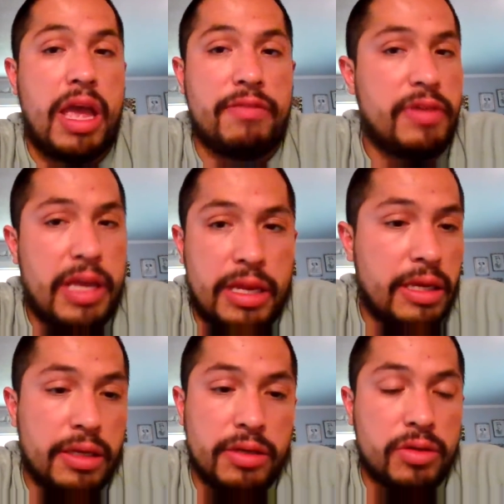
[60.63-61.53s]
have
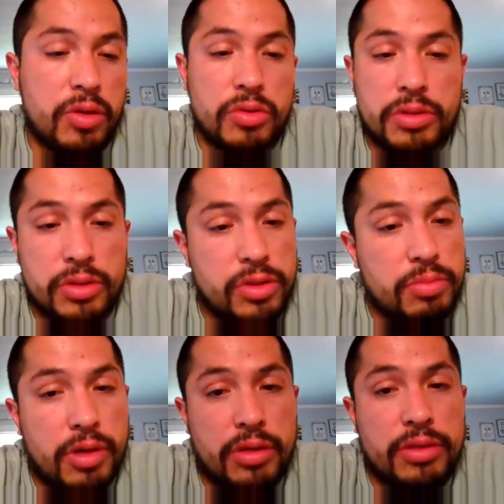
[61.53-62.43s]
any closeness or
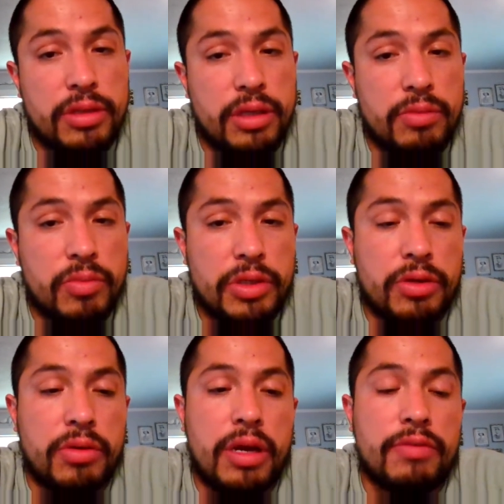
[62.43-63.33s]
bond to them. We
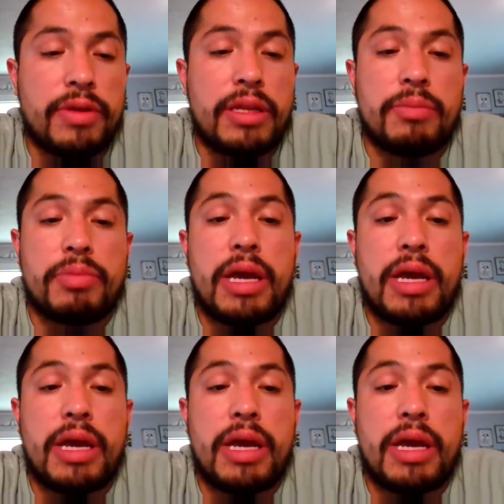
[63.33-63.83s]
don't have any